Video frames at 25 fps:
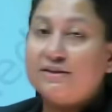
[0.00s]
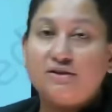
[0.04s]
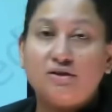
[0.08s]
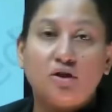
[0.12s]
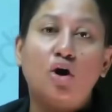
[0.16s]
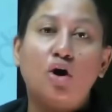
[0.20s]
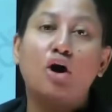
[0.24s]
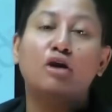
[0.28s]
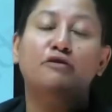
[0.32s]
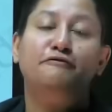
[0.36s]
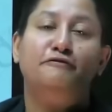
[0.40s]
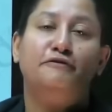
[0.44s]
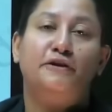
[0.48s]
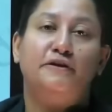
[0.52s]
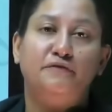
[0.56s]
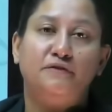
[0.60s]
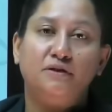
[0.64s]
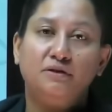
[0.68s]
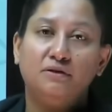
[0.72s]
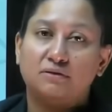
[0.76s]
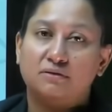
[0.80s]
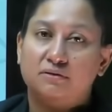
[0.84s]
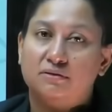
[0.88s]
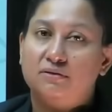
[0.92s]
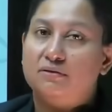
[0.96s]
It's a hot
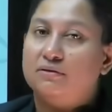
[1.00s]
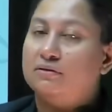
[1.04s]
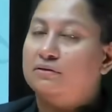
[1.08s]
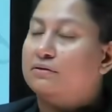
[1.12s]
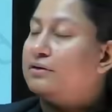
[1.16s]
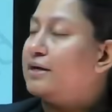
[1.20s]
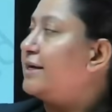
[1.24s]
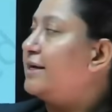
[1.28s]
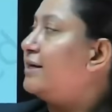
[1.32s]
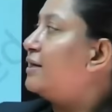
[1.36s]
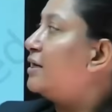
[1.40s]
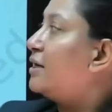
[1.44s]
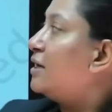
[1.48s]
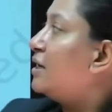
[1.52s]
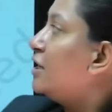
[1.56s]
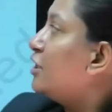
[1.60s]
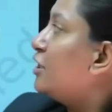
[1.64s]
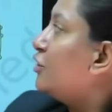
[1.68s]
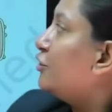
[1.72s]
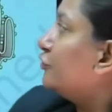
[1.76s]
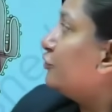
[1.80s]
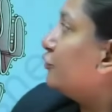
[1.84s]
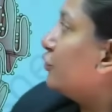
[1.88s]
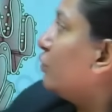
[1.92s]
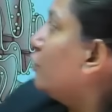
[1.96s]
favorite, right?
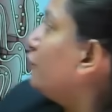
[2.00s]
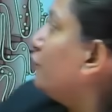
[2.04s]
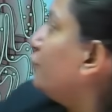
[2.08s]
So